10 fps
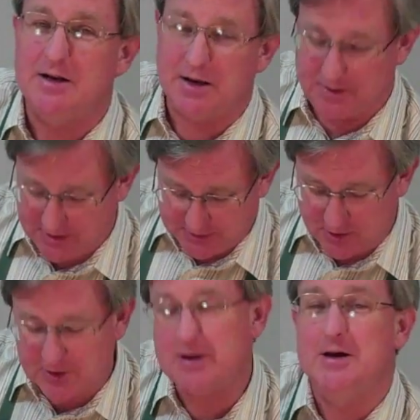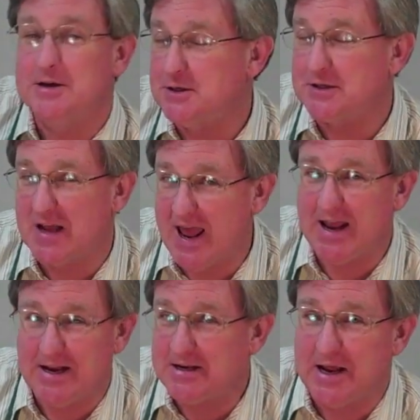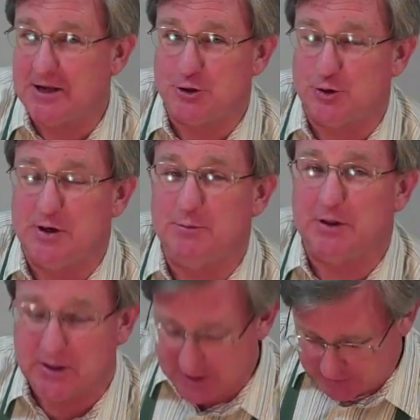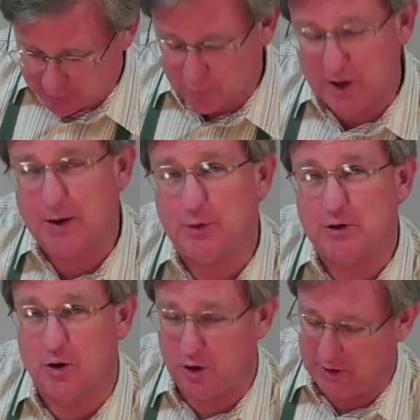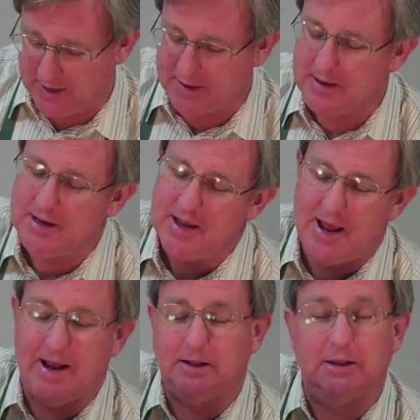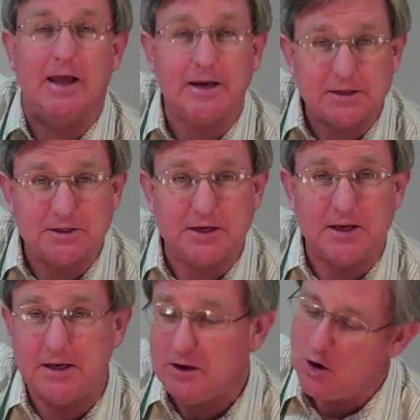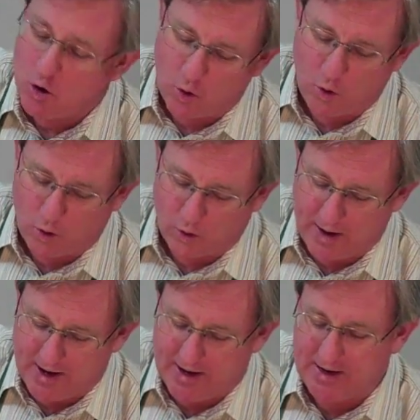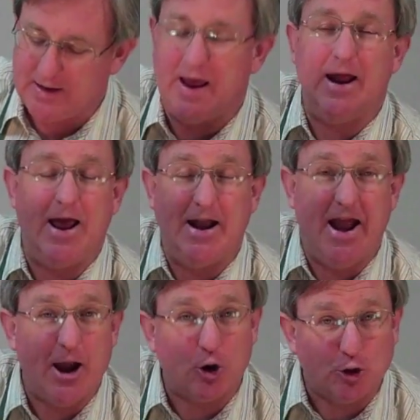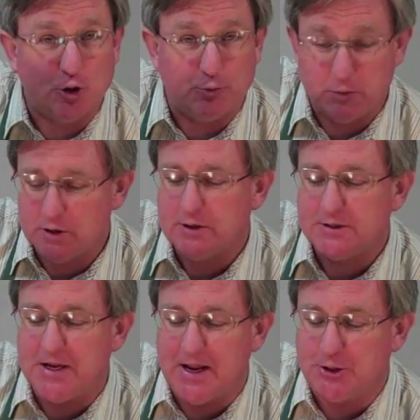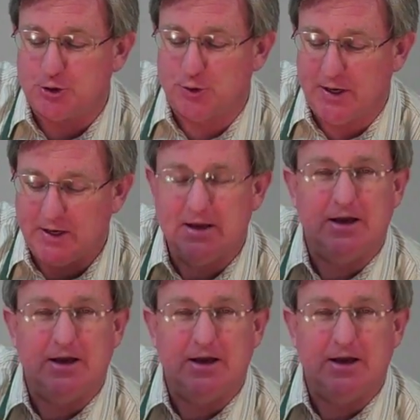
Now these aren't just any tangerine, but these are what I would call a legacy or an heirloom tangerine.